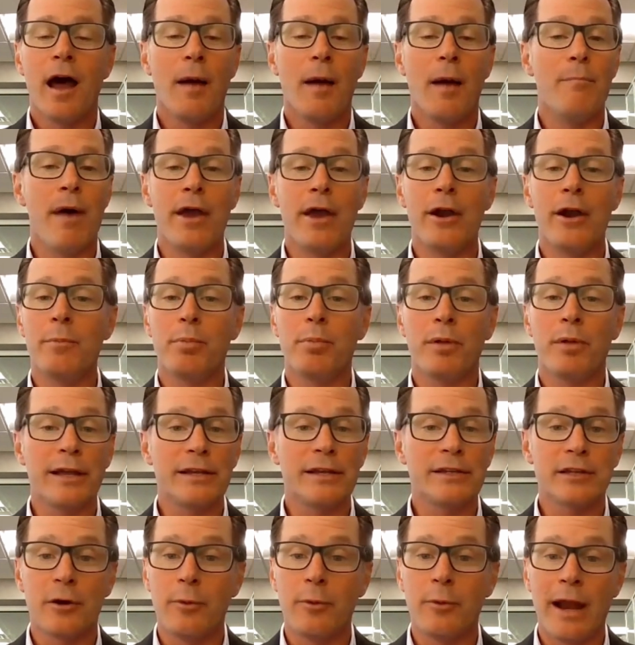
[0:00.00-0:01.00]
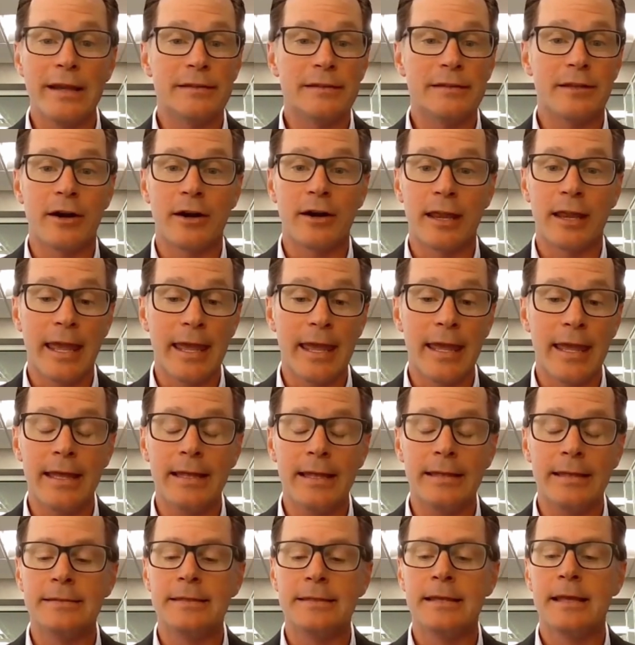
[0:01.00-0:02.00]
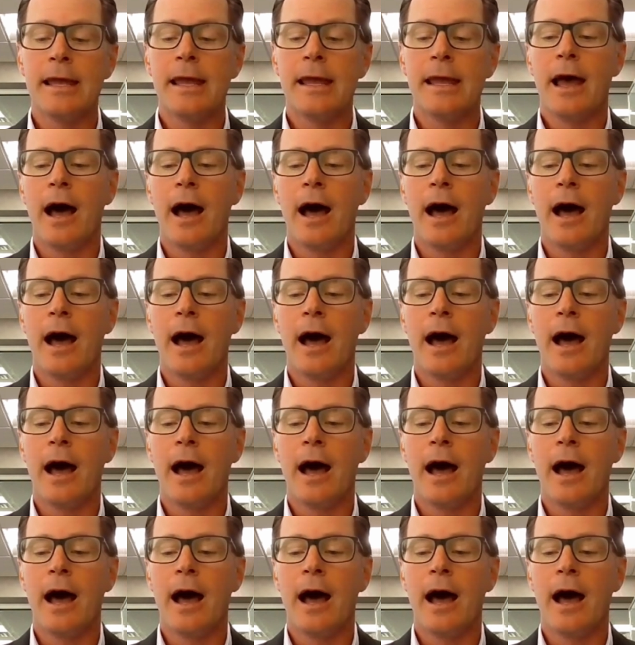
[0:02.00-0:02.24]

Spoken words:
a better place to raise their kids,